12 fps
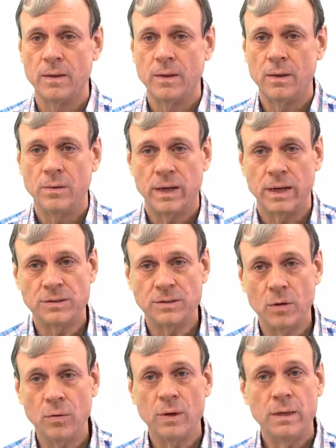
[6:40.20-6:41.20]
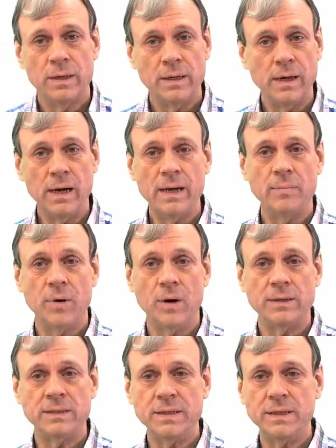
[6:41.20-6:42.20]
Okay, so in
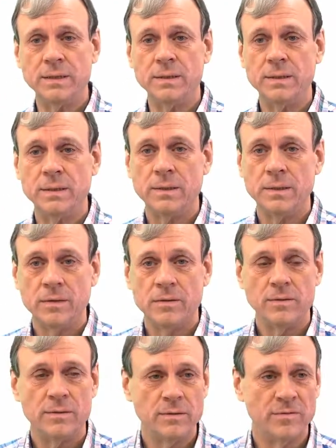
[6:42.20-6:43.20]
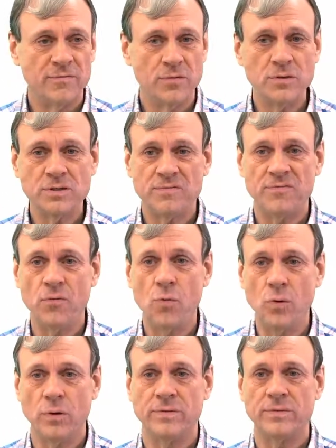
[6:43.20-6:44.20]
IMRD, the first
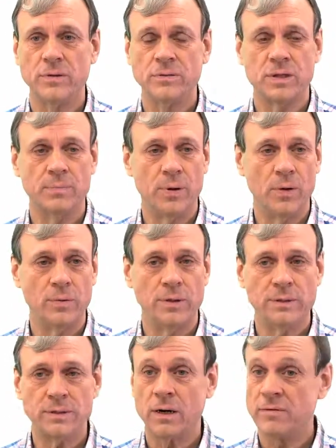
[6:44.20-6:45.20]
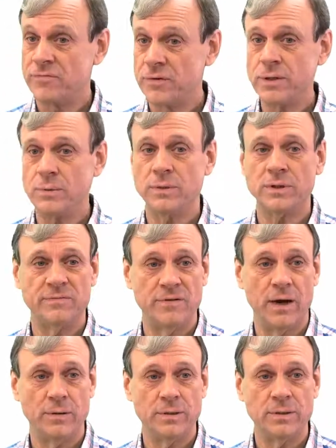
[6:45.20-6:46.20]
4 of those components are frequently
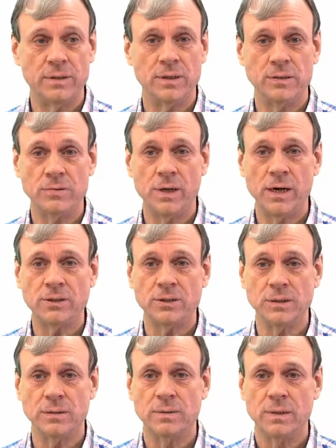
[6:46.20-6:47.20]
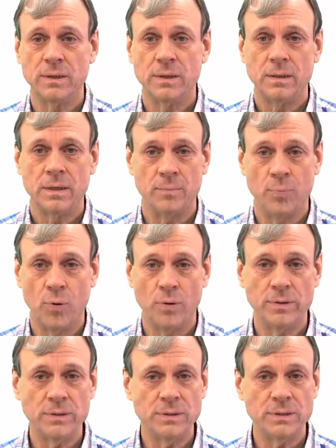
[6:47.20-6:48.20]
found in the introduction:
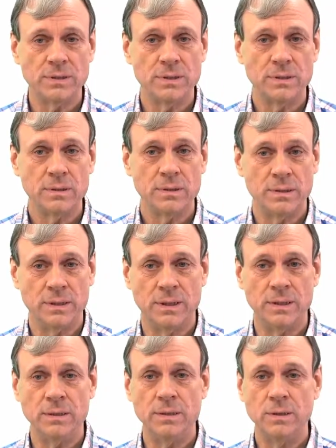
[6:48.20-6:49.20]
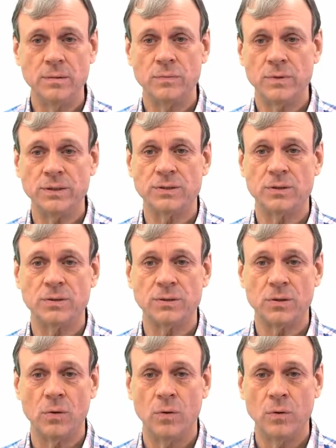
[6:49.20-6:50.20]
importance, need, research
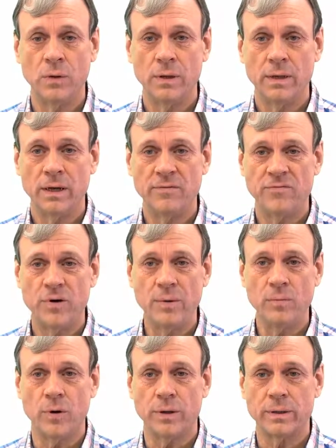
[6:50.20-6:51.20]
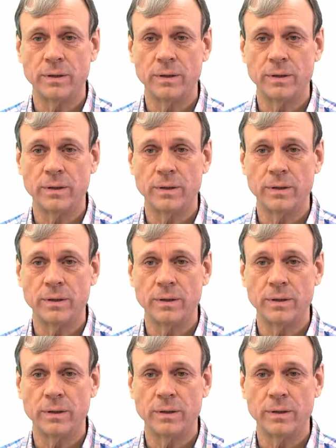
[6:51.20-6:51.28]
goal, and framework.